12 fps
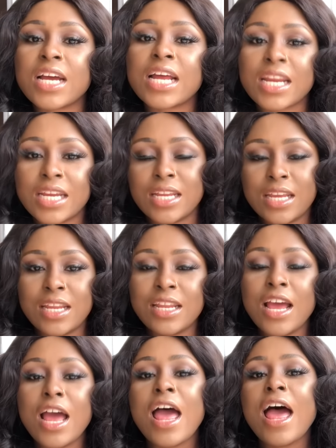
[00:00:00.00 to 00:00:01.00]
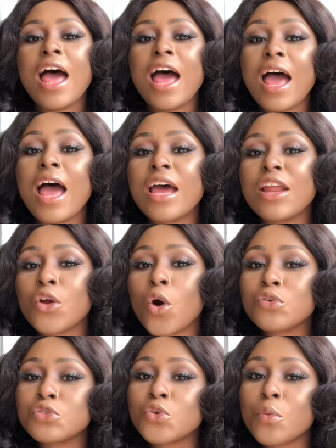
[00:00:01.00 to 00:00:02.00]
cleaning, and
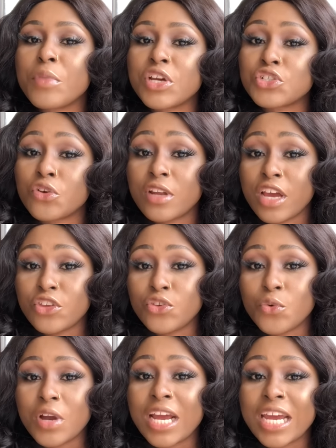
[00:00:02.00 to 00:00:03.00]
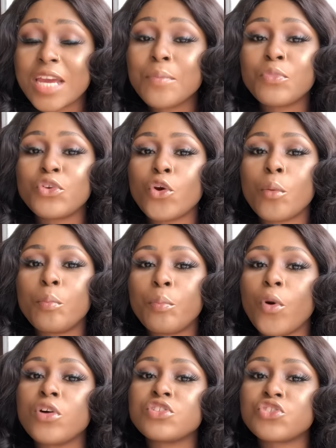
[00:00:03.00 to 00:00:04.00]
also make sure that you keep your
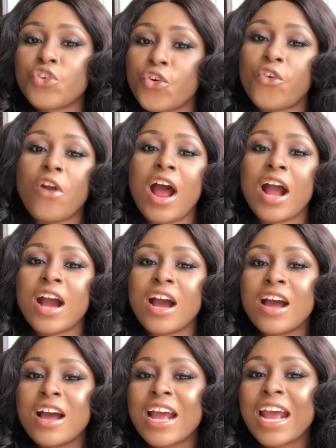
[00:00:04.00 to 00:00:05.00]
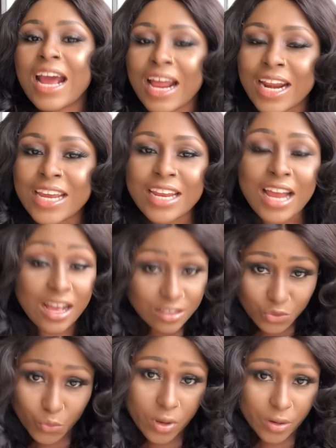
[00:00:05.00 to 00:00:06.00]
butt crack clean
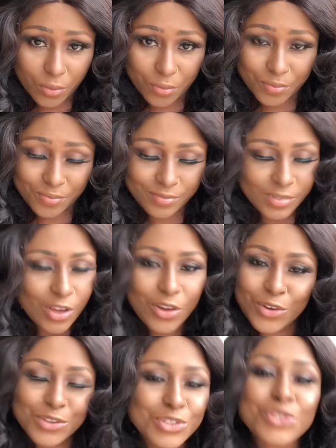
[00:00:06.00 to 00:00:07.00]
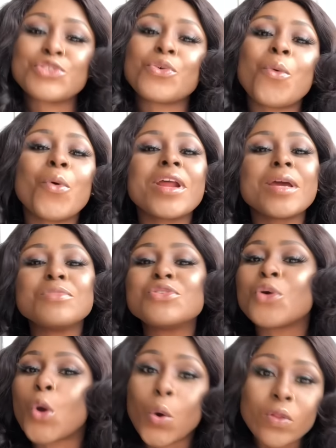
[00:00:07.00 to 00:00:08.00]
as well, because you don't want him to
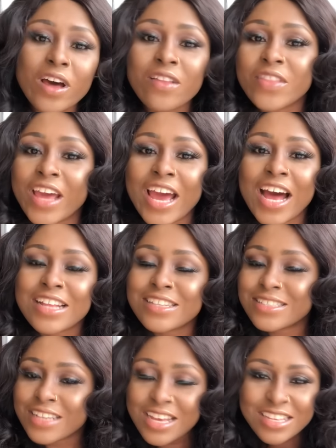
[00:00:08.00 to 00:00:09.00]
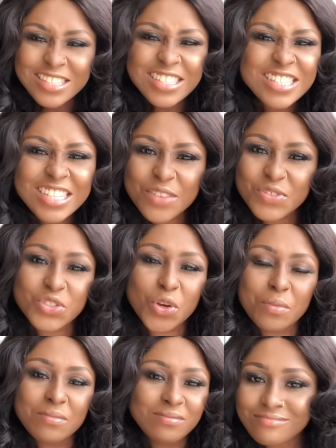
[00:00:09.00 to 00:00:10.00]
go down there and sniff
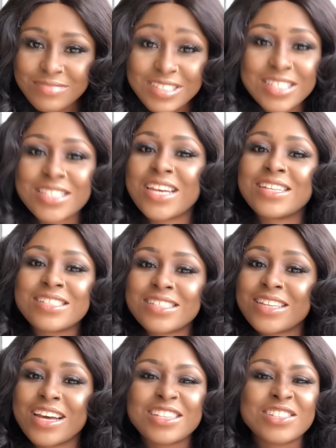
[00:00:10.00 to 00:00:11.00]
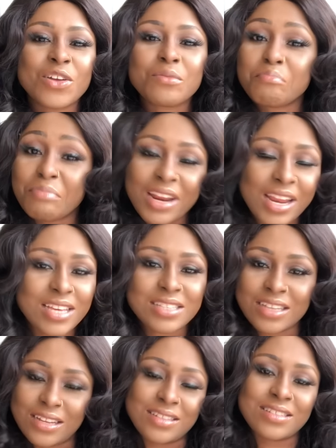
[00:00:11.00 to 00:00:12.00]
some scent that is not
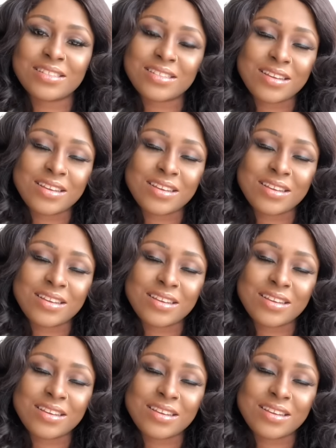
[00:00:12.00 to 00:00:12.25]
pleasant,